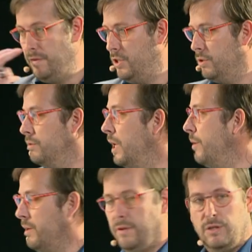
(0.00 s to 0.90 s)
vision,
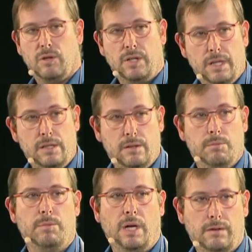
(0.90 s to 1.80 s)
direct vision on it,
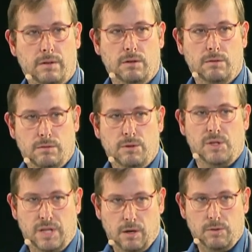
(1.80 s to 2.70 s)
but the
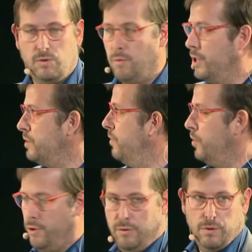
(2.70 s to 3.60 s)
sounds work for
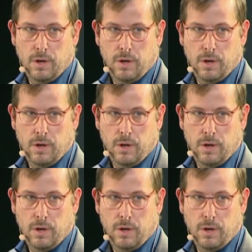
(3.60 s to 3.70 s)
you.